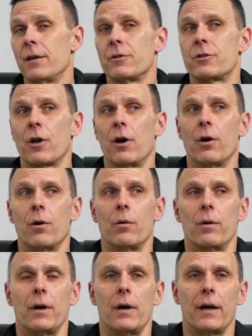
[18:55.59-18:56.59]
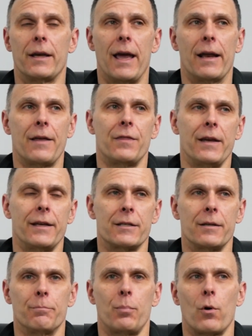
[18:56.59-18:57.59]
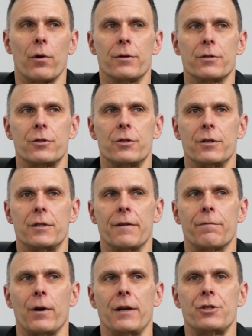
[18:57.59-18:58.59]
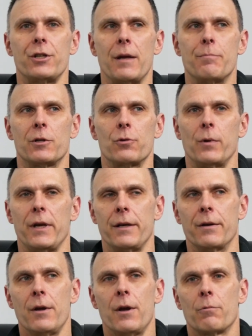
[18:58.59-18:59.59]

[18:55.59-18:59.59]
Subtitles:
So again, I think it's important to differentiate between